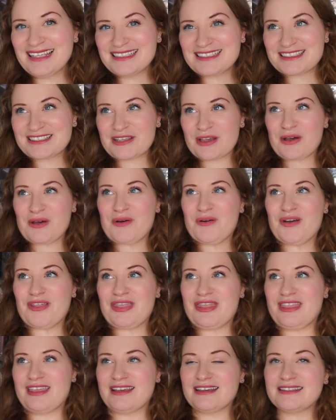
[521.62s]
So
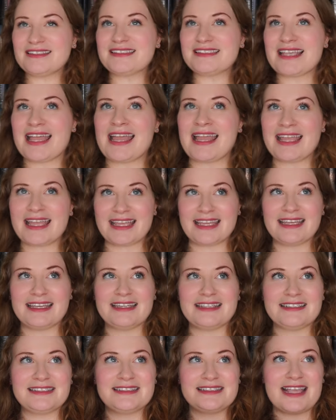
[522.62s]
this
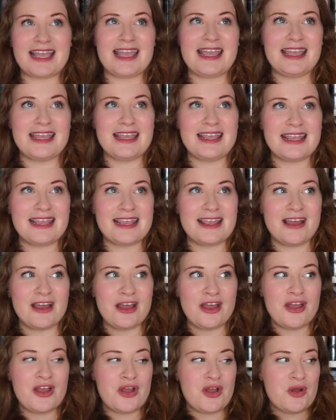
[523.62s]
is a
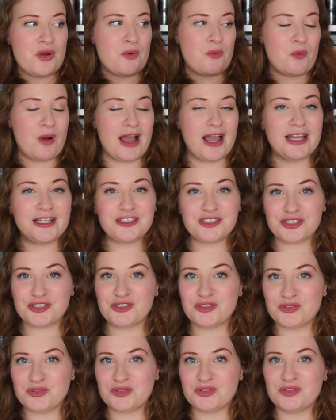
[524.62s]
Why
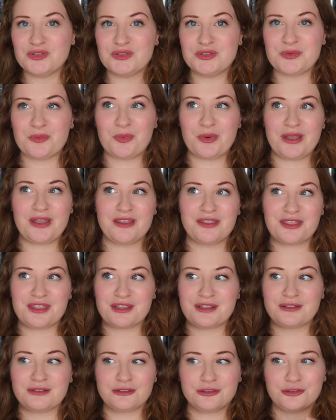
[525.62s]
Choose with
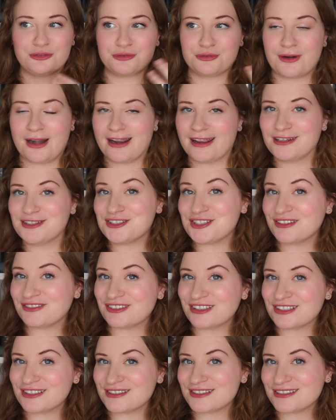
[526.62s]
Dragon
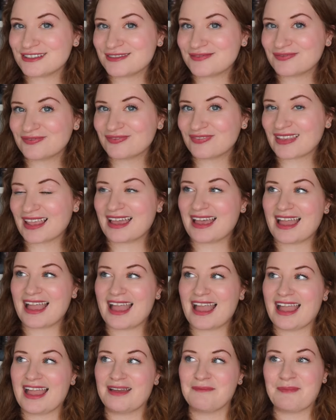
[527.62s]
Shifters,
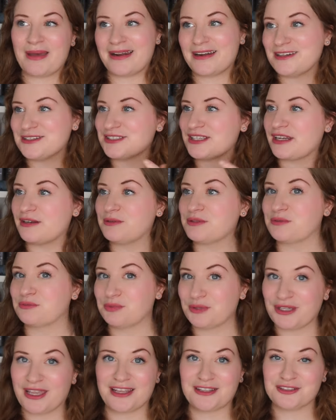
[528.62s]
and Maddie just said it was a
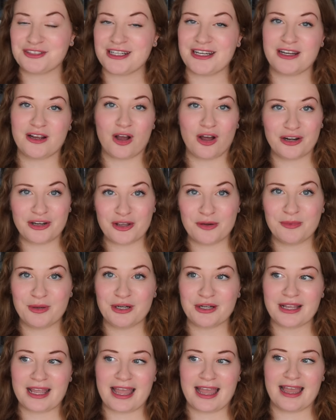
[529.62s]
really entertaining
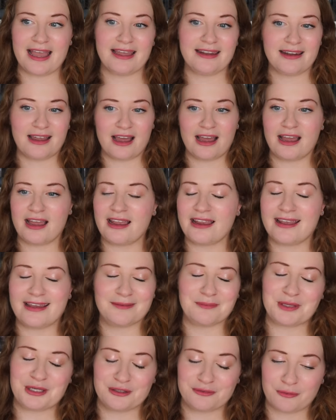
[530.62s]
audiobook, and I
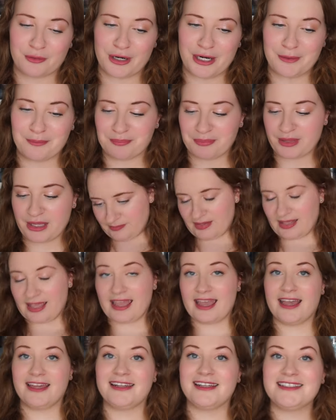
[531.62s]
am here for it.
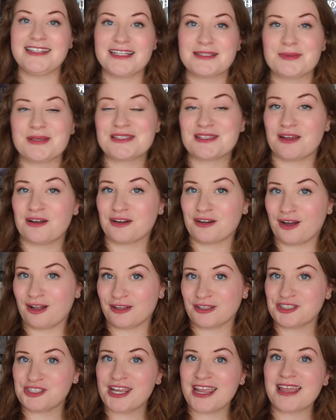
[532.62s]
And it takes place on a
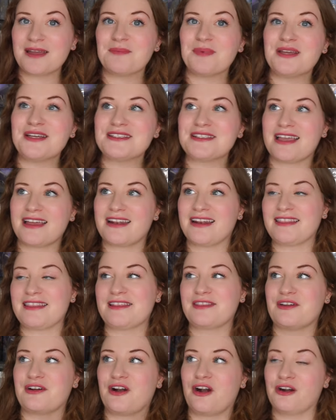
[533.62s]
college campus, and I
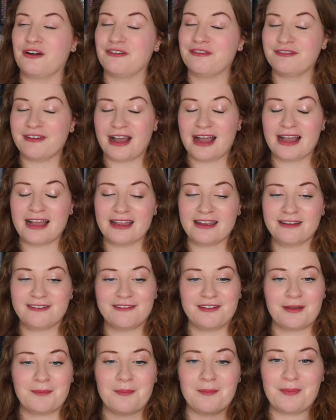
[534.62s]
think there are
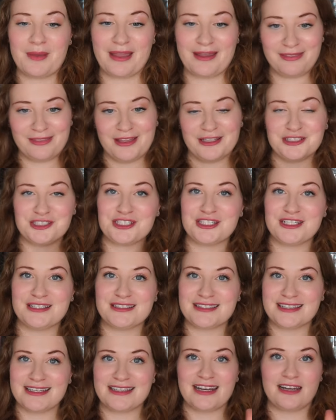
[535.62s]
5 men that she
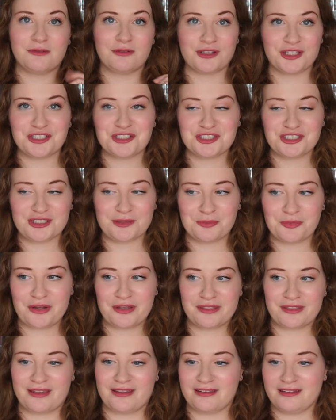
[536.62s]
is in a relationship
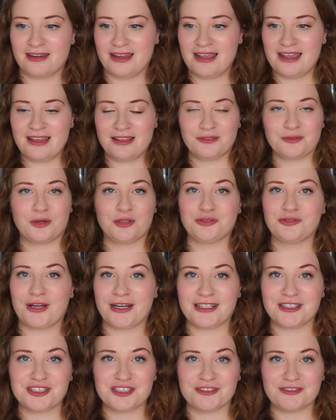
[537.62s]
with, and they're all
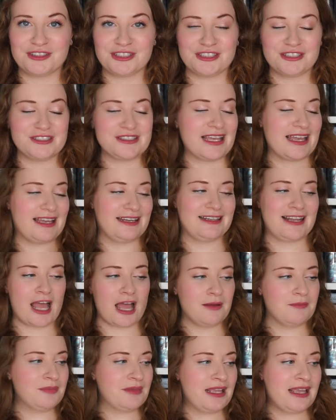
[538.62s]
dragon shifters, and
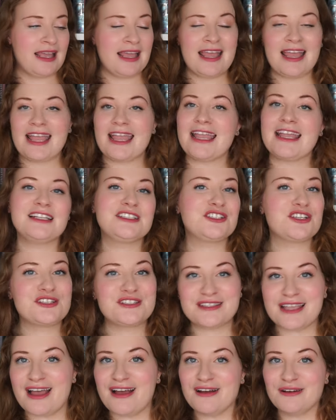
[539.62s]
it just
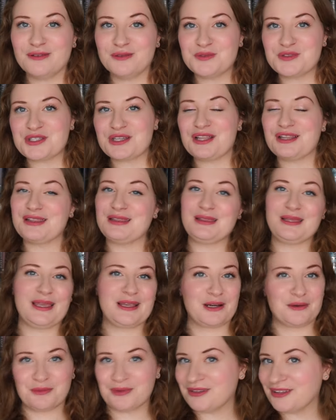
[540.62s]
sounds
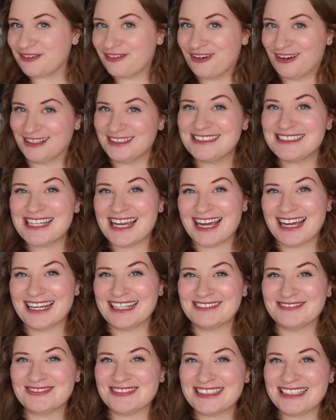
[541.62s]
like a really fun
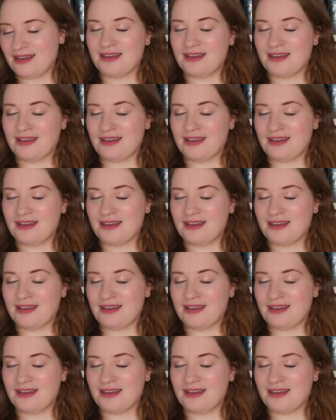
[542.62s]
time.